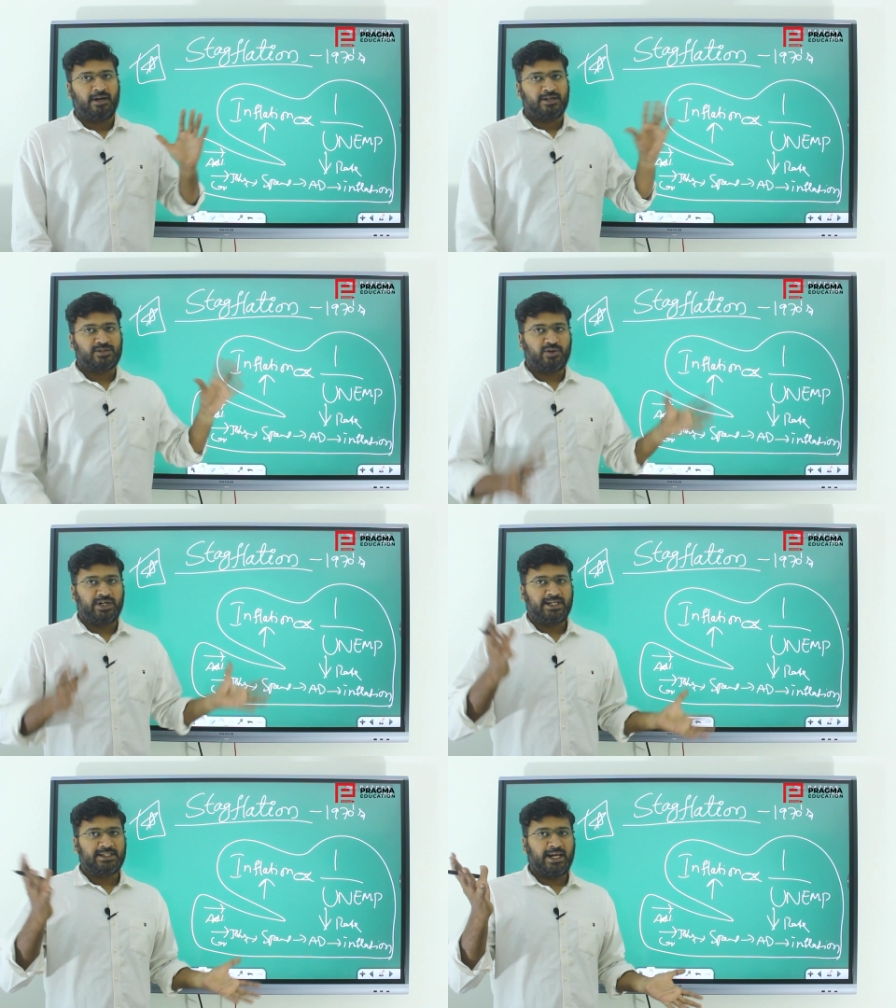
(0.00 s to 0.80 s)
So
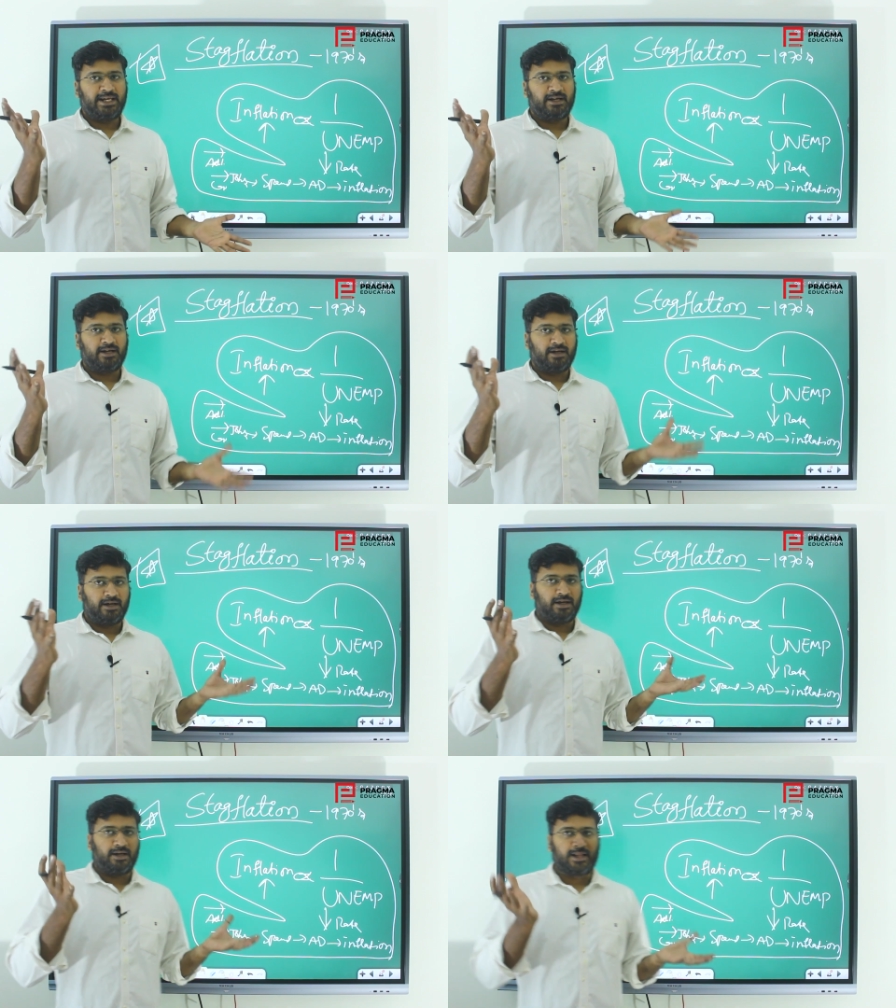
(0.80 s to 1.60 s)
it is like
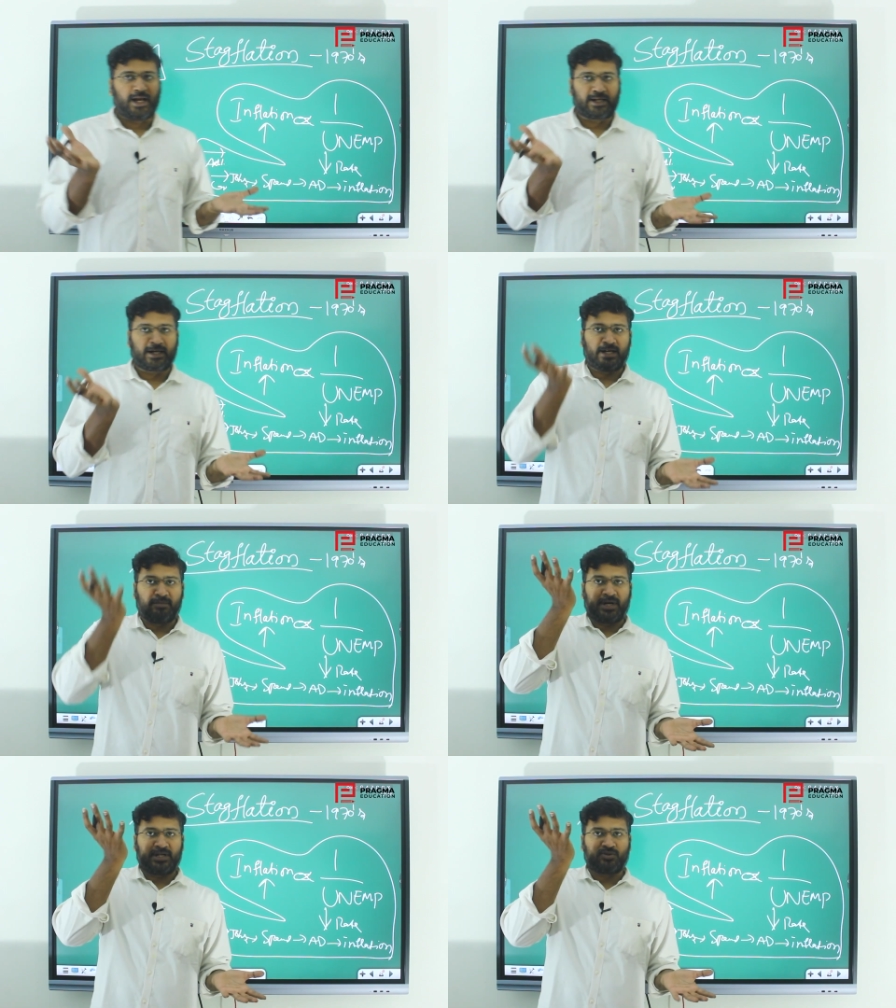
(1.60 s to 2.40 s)
the aggregate
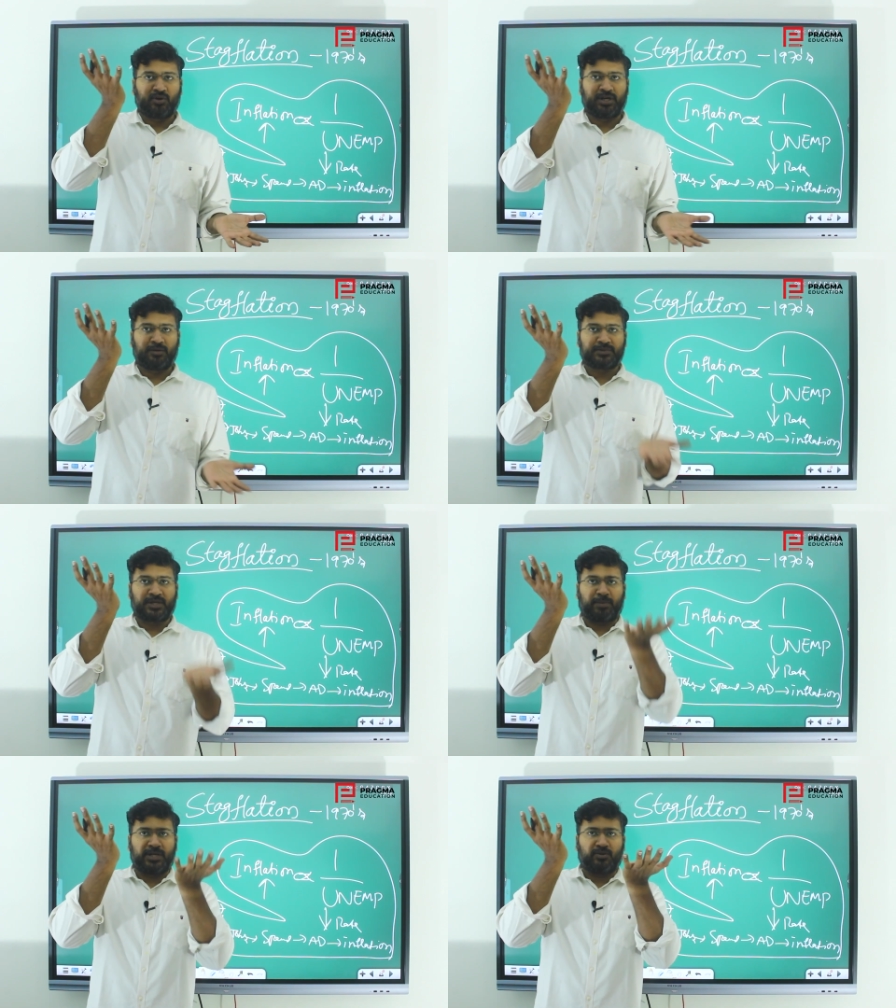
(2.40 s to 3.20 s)
demand is going up,
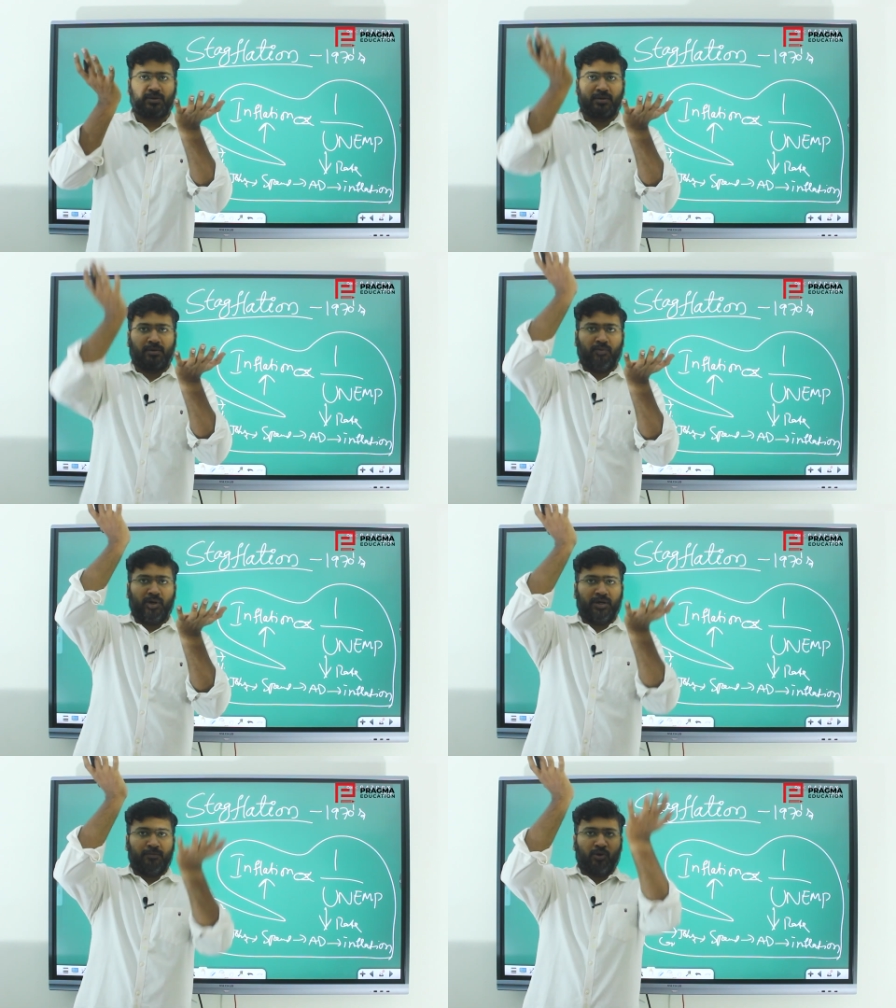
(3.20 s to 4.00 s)
supply
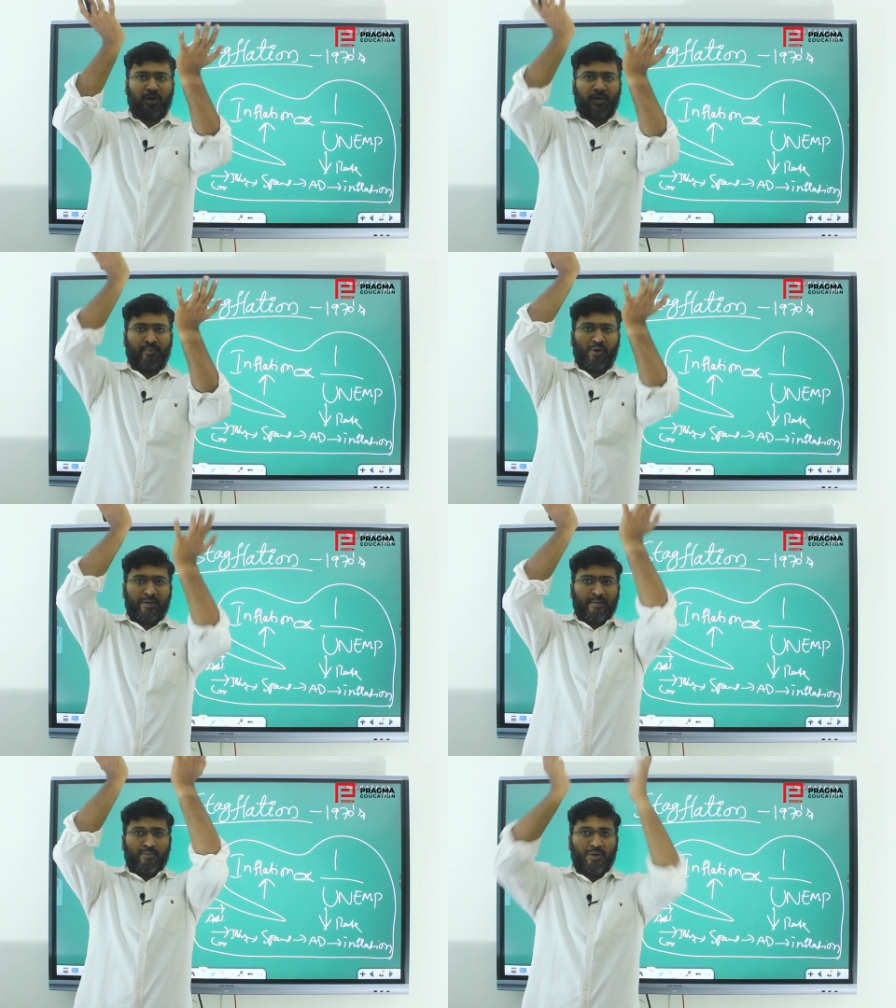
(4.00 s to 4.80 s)
going up.
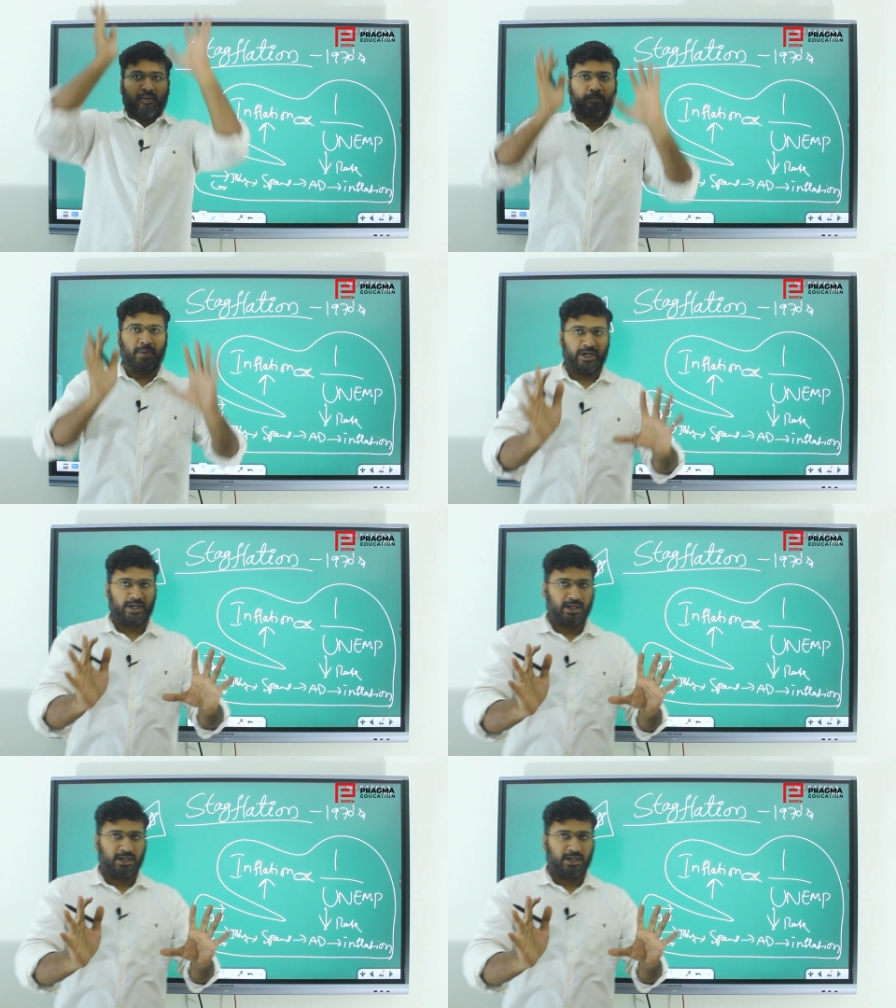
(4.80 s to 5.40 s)
But